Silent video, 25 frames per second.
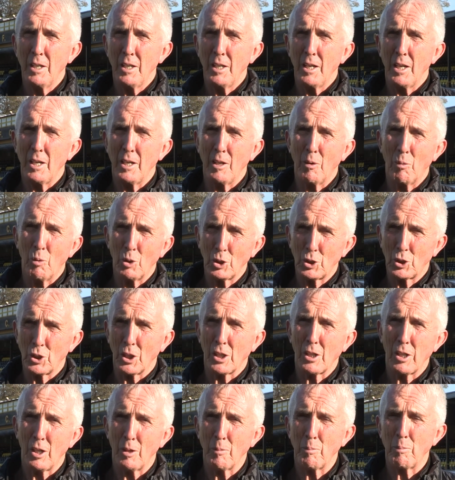and I watch the
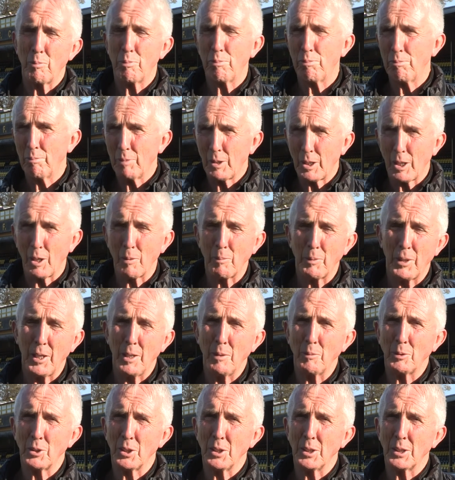club club
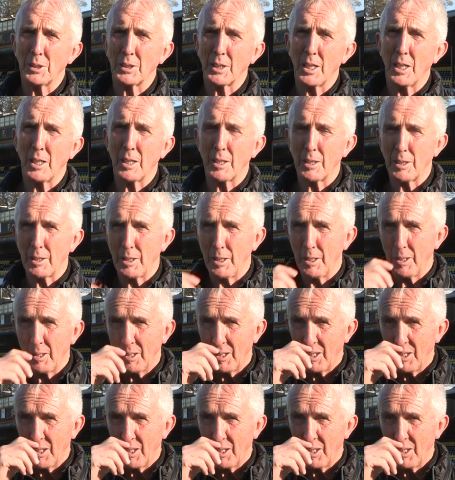games on the Saturday.